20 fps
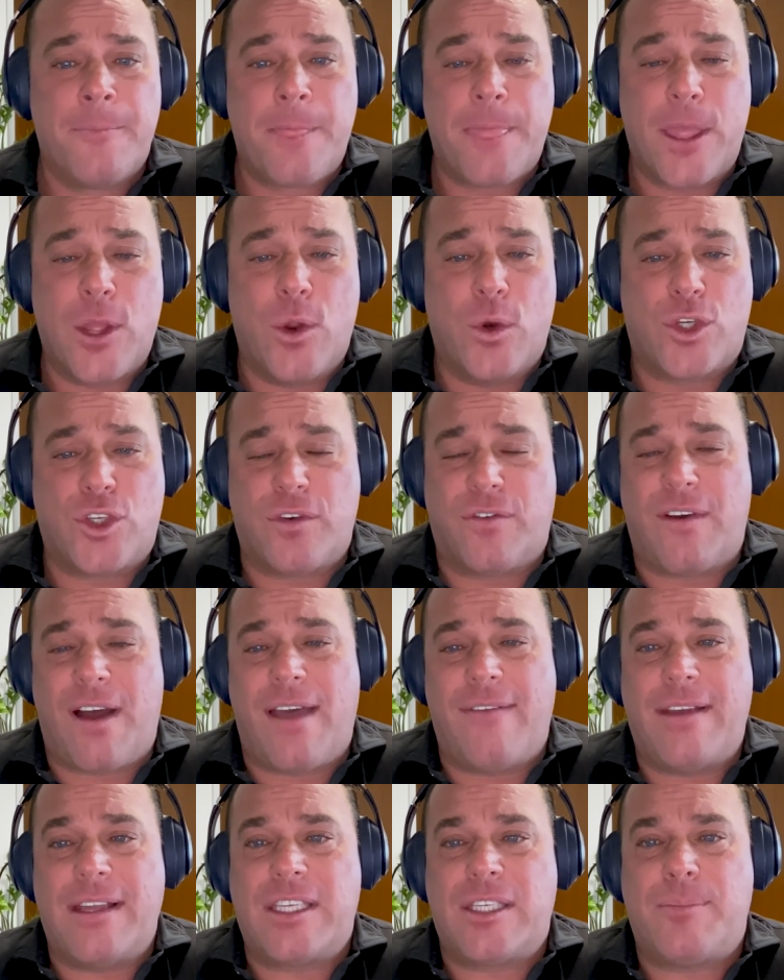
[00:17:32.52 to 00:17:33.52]
your
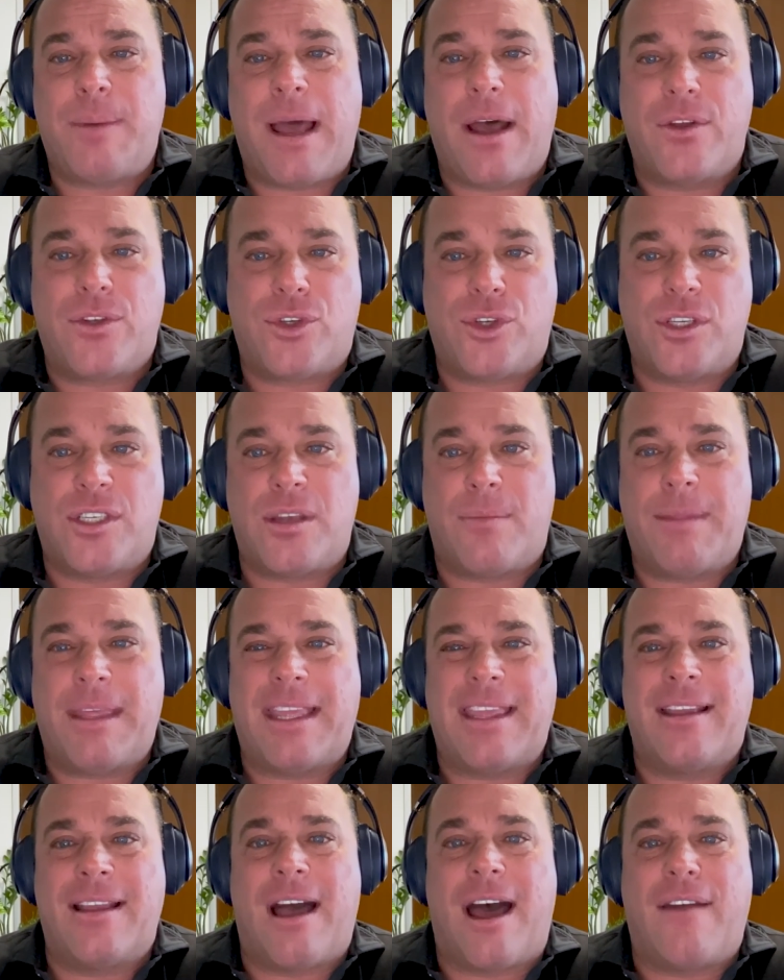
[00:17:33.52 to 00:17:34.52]
surviving spouse, should
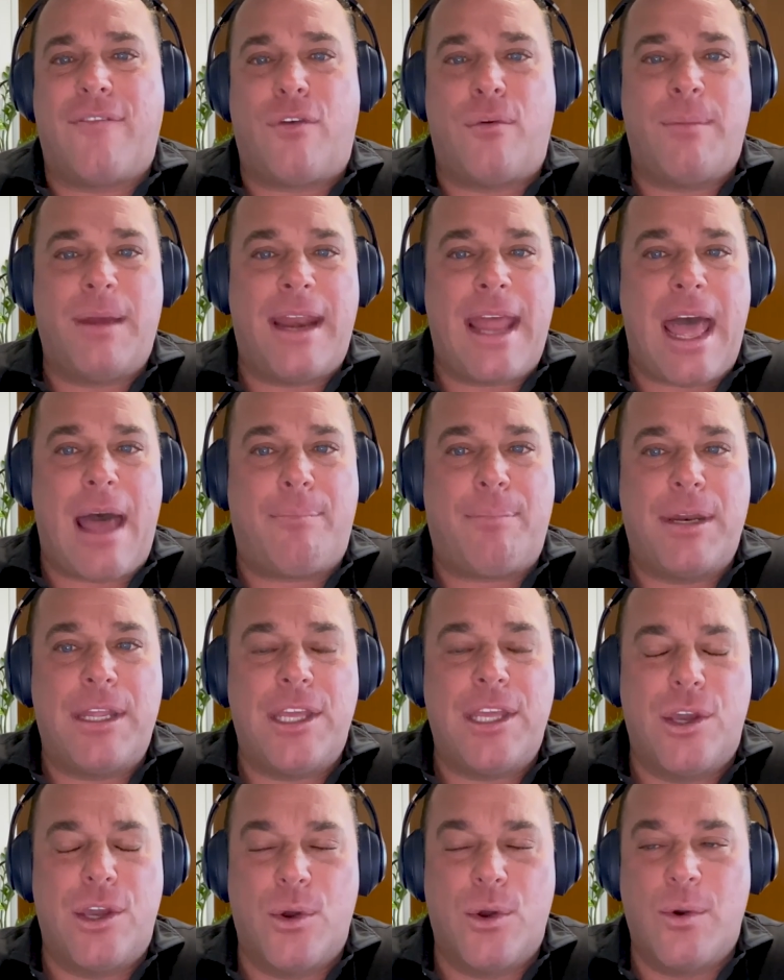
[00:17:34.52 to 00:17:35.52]
something, God forbid, happen to
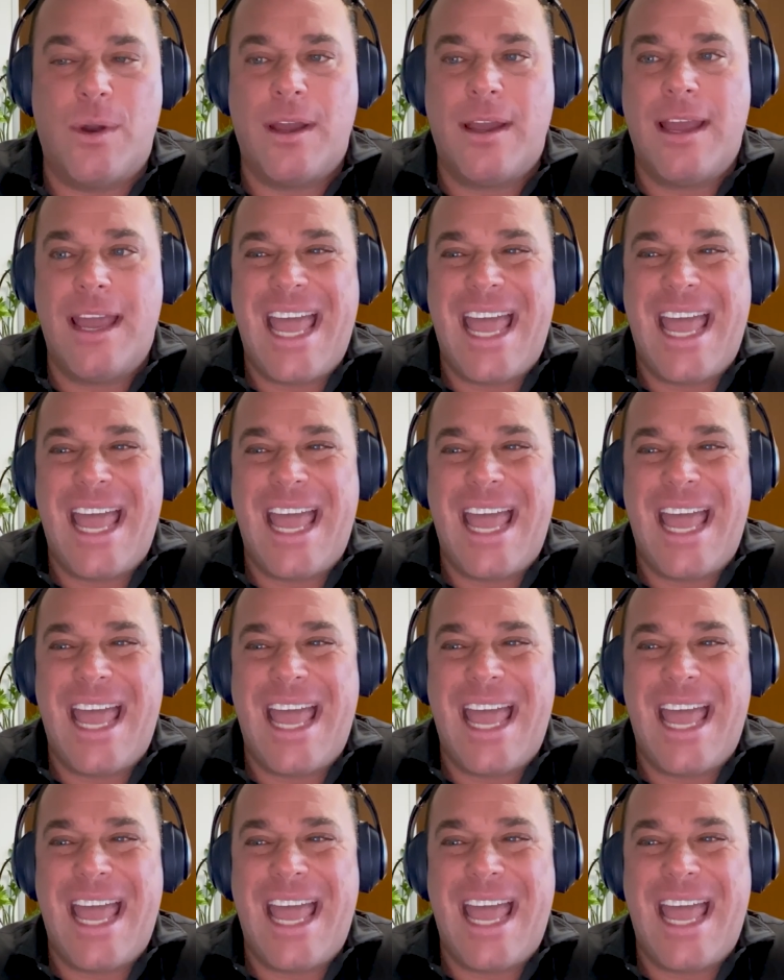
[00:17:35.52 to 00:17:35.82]
you,